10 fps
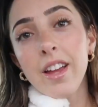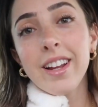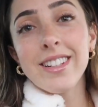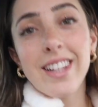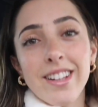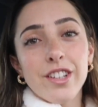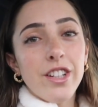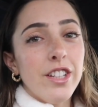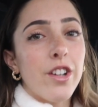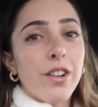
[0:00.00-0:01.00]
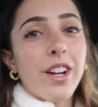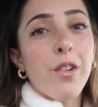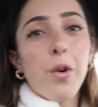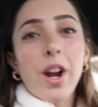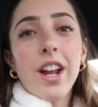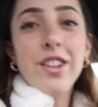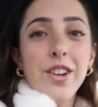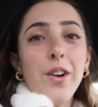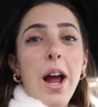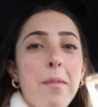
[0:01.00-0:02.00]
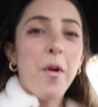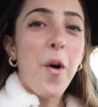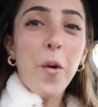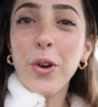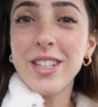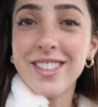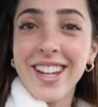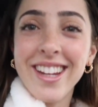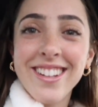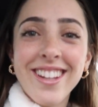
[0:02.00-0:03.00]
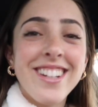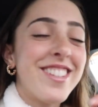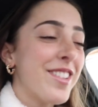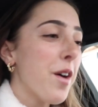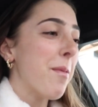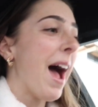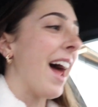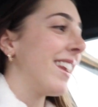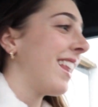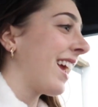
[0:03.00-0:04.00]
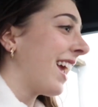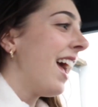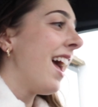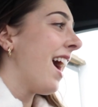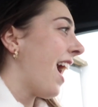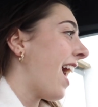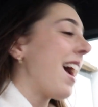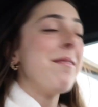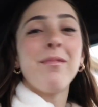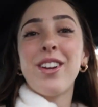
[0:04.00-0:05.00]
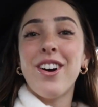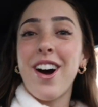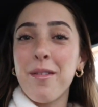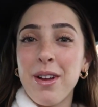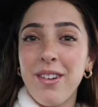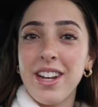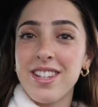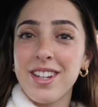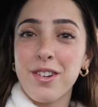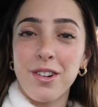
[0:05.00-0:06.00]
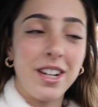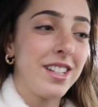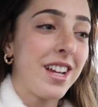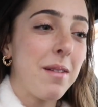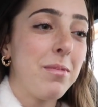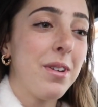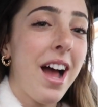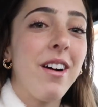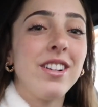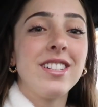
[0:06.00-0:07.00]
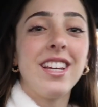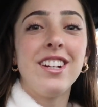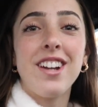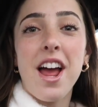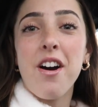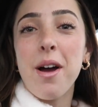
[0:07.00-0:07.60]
Guys, I literally don't care what I do. I'm always late. It's so bad. Like, I'm on my way to see Courtney. It's a couple hours later now.